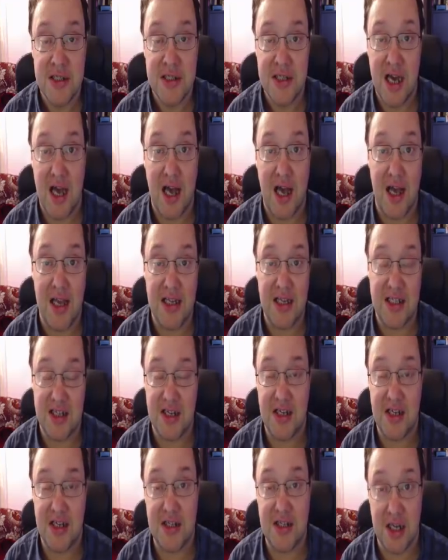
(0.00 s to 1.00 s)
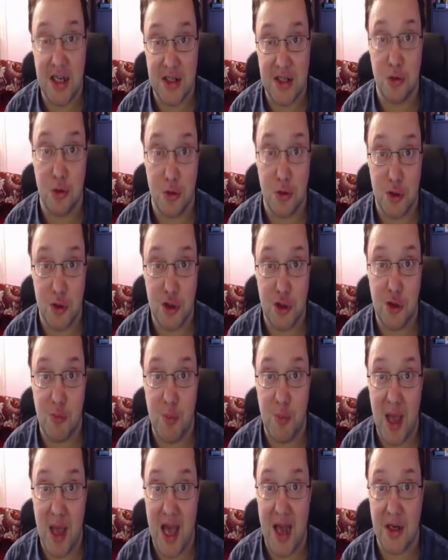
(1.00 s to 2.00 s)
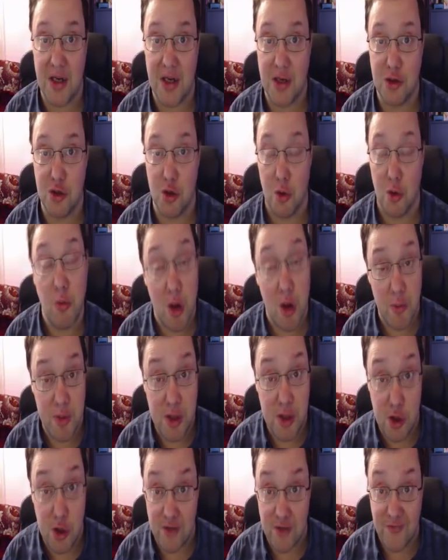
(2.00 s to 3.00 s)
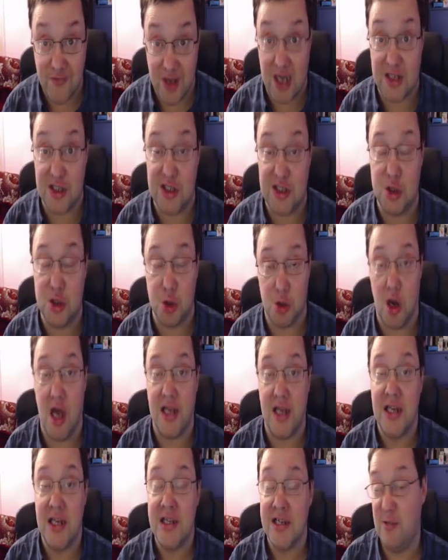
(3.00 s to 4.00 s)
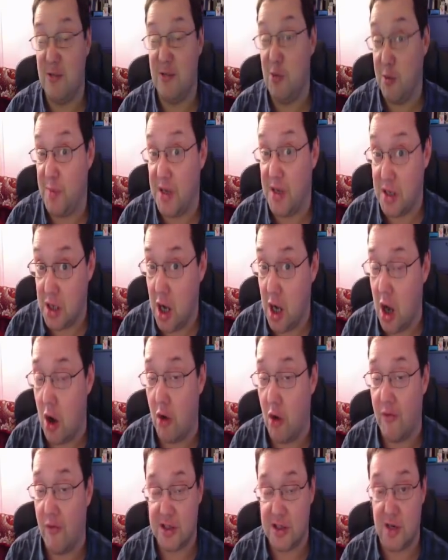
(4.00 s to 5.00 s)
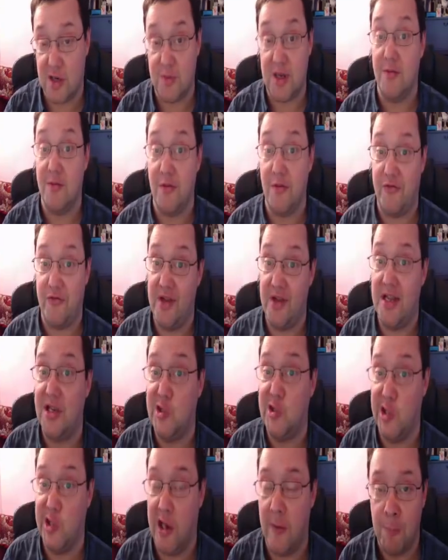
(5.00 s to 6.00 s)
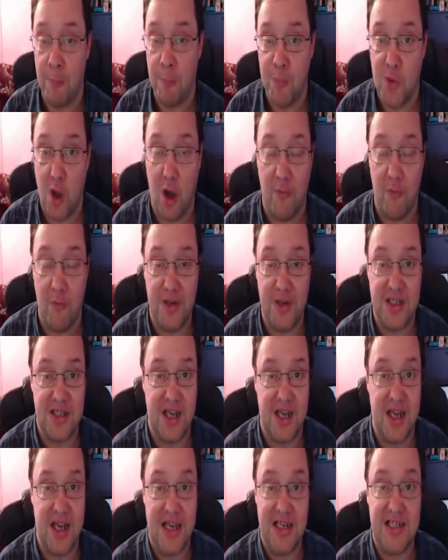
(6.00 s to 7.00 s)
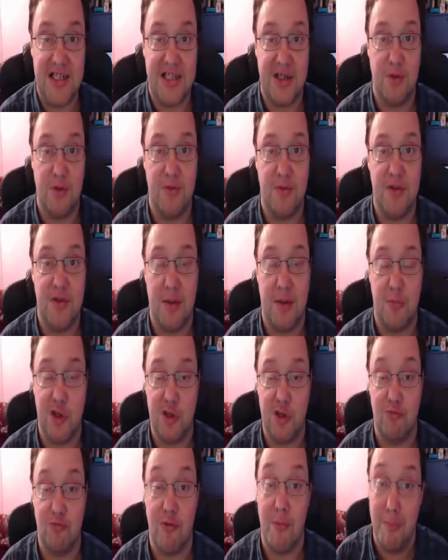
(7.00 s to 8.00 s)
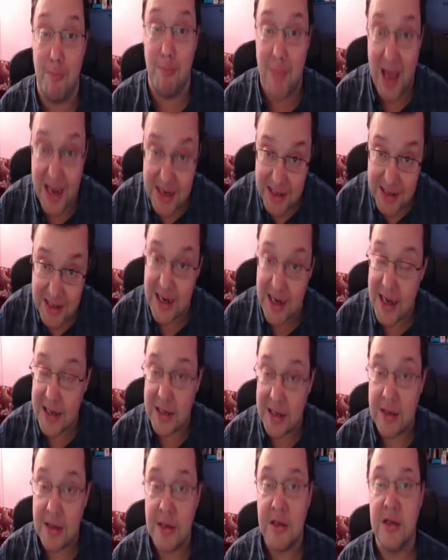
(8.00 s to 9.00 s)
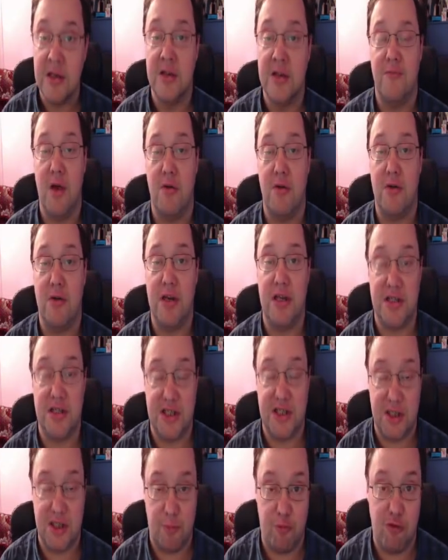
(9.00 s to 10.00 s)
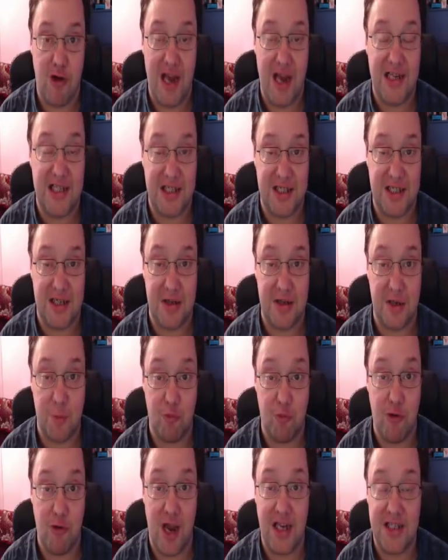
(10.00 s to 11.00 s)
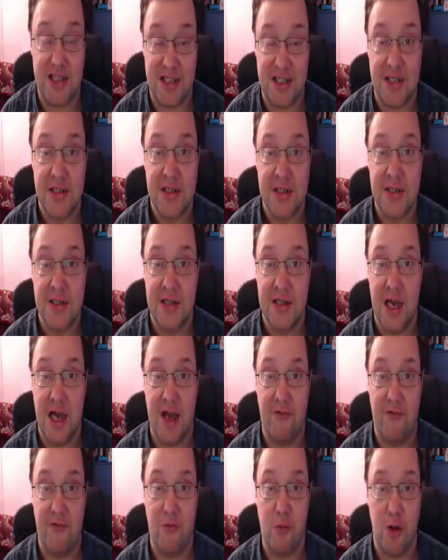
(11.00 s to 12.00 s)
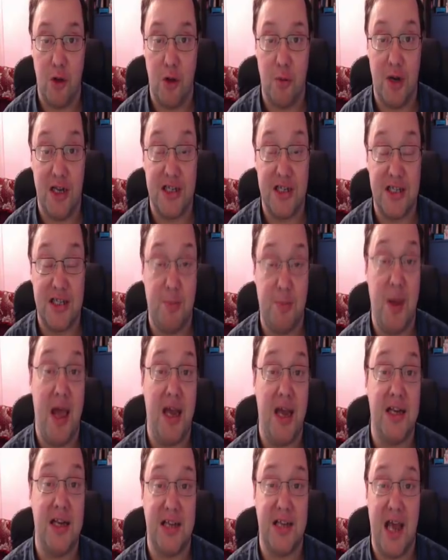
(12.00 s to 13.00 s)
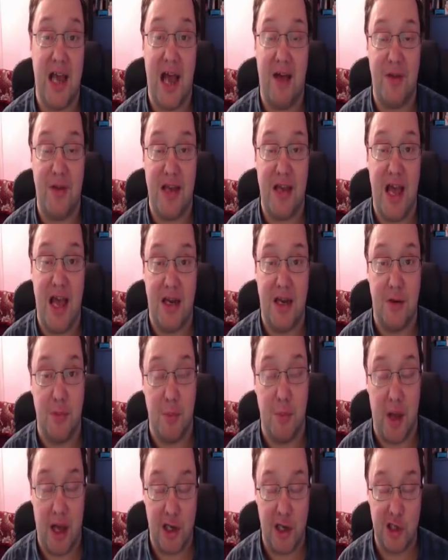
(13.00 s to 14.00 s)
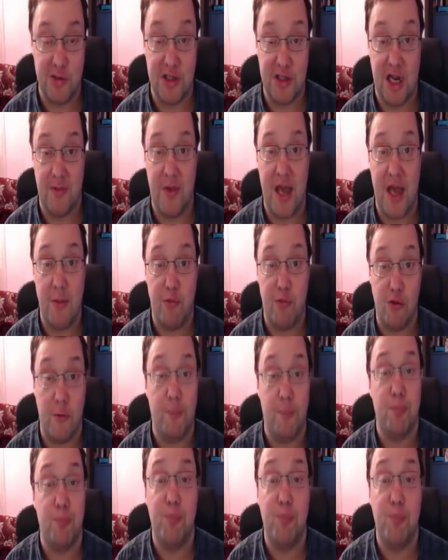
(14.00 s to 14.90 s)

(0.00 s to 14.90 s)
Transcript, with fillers: Uh, he said he doesn't look too bad at all. It won't be universally dry, it will be cold. That's going to be another feature of this Easter with temperatures remaining very suppressed and depressed uh, for what you would expect at the end of March or start of April.